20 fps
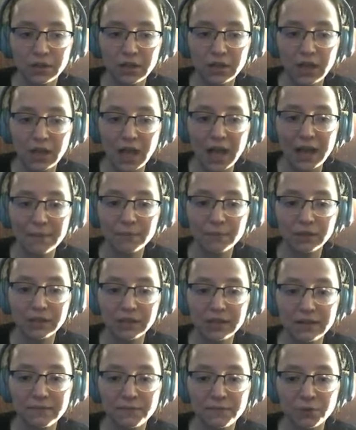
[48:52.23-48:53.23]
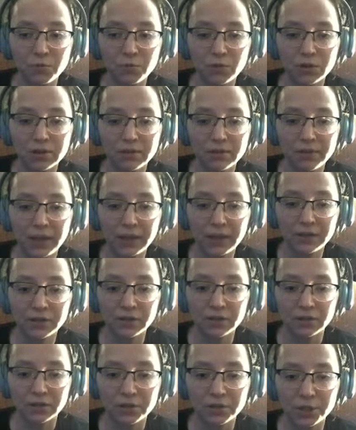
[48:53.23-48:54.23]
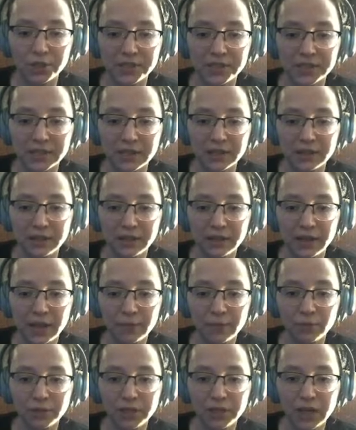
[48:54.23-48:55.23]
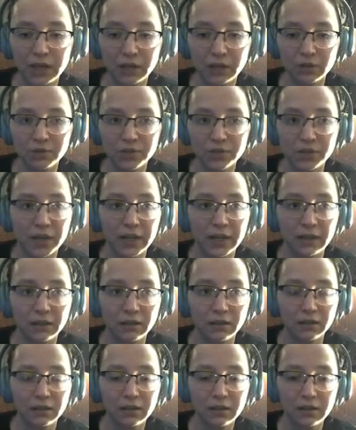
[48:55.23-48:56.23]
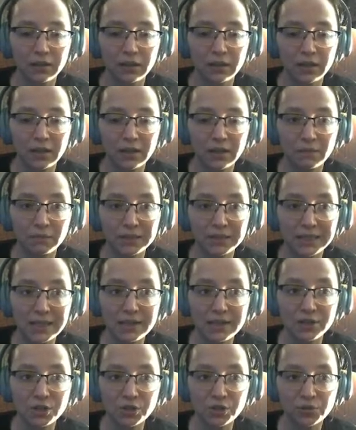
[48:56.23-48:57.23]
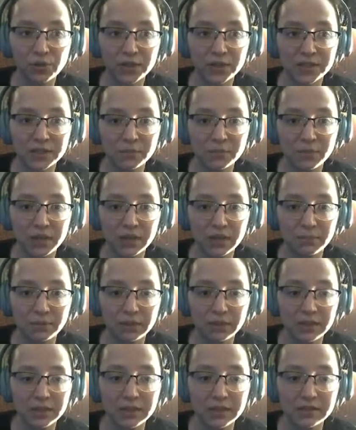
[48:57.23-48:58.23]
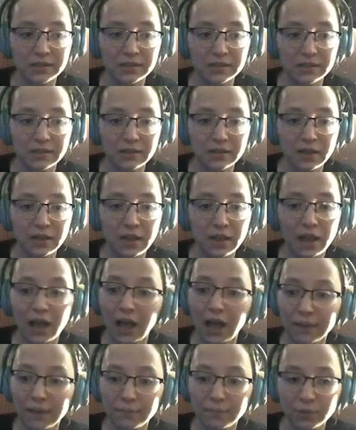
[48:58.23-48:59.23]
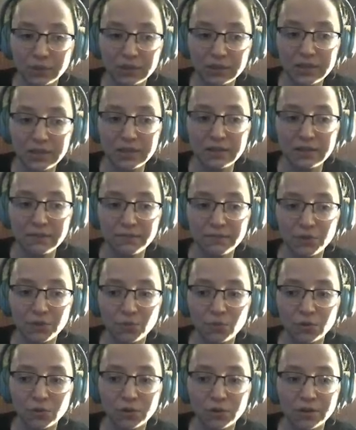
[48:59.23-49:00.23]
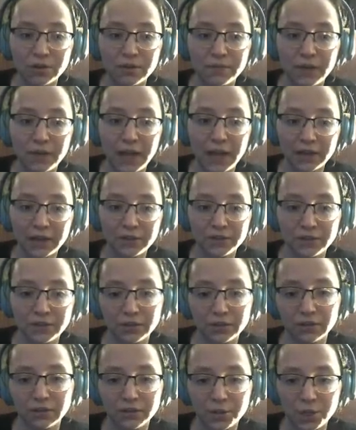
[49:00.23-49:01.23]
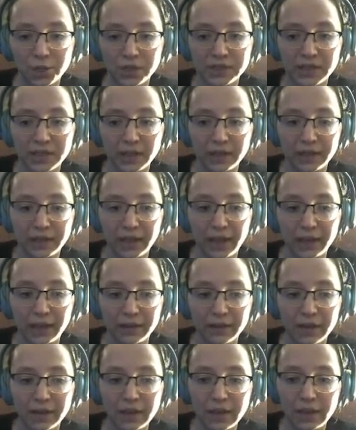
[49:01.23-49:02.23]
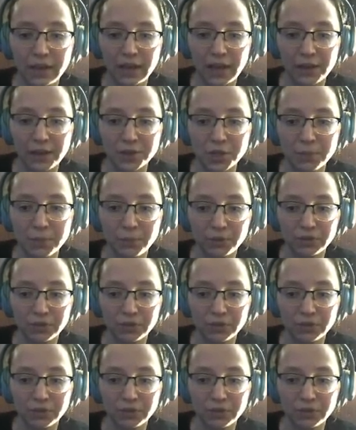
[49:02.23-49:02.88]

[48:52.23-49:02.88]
I believe the word of Hector, she said, and I will not go to hell. Please trust me, please. I believe the word of Hector, she said again, and she put the